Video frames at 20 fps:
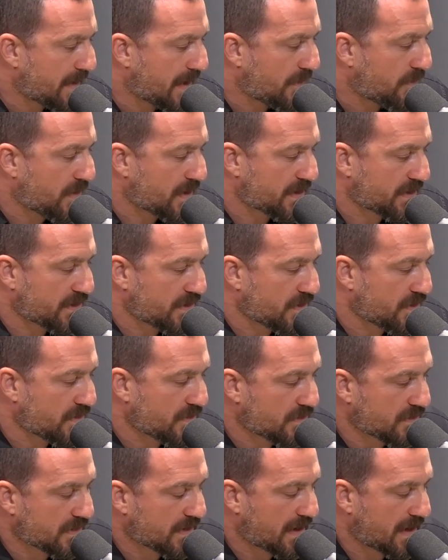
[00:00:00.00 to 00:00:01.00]
I want to
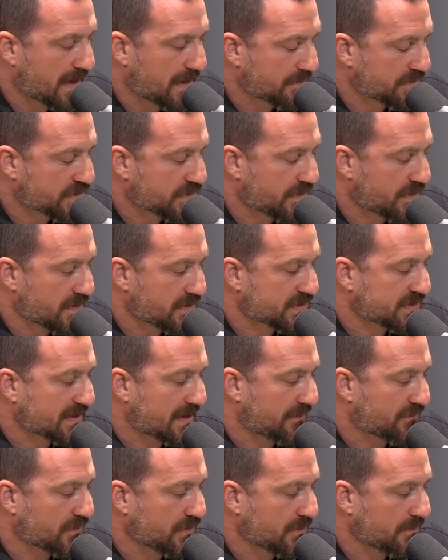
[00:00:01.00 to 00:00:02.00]
know, and I'm sure there are
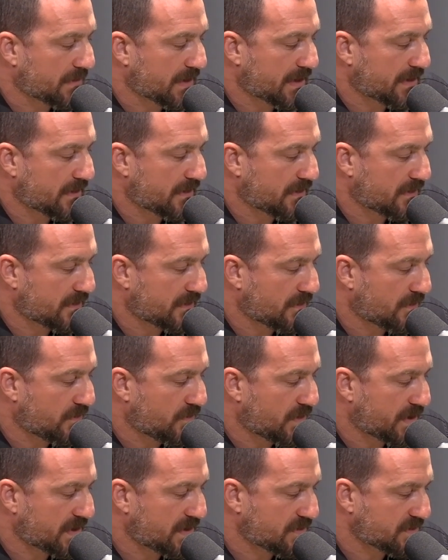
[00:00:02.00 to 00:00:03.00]
several, but
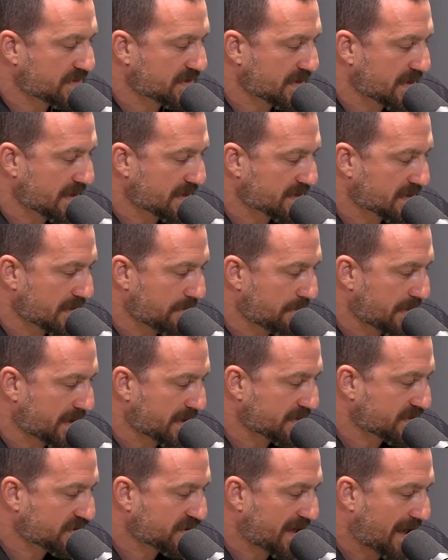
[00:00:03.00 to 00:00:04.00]
what do you see as the
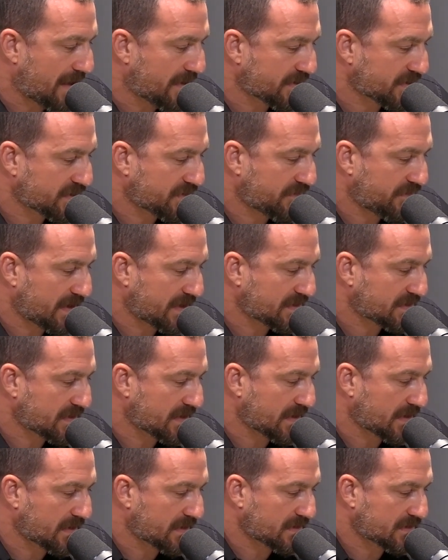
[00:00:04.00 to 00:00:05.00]
biggest challenge
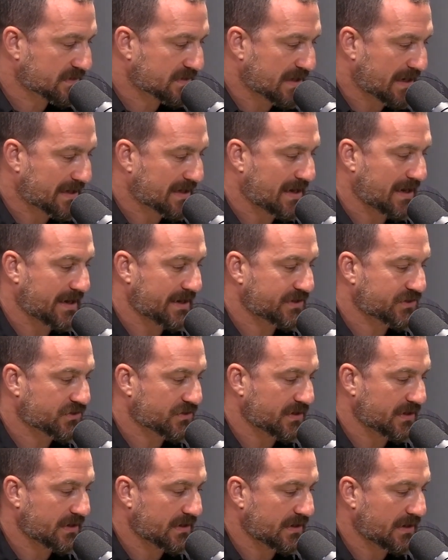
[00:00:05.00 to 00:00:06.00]
facing
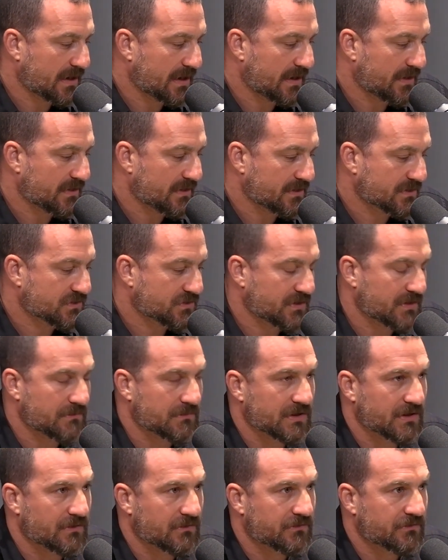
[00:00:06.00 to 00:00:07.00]
psychiatry and the
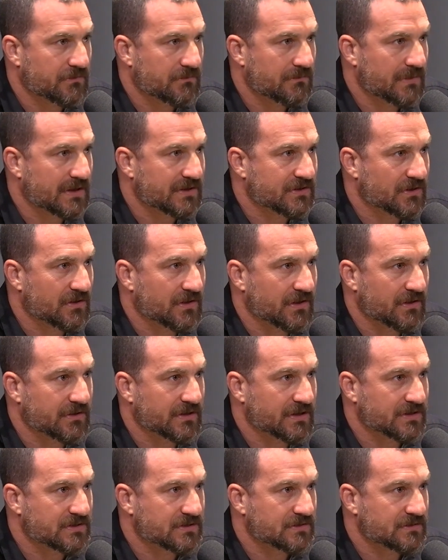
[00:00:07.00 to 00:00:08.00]
treatment of mental
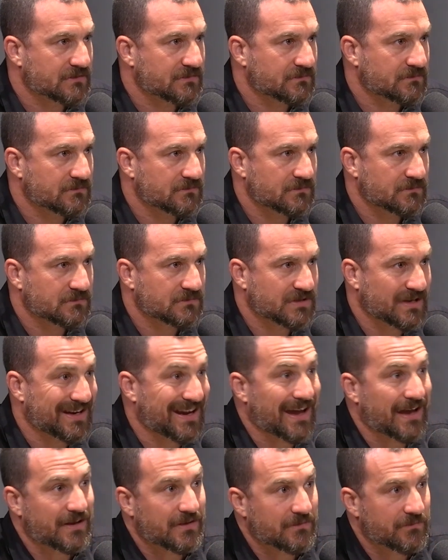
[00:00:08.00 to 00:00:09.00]
illness
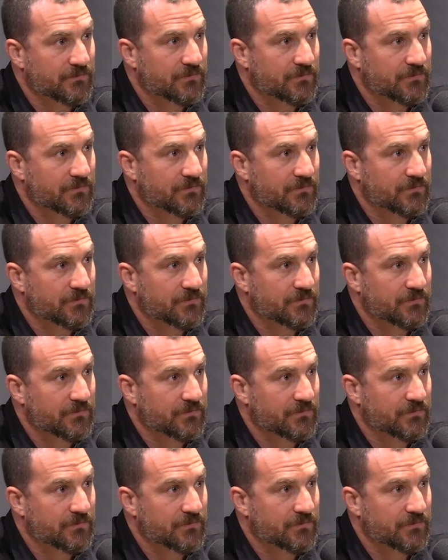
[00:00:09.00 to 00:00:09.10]
today?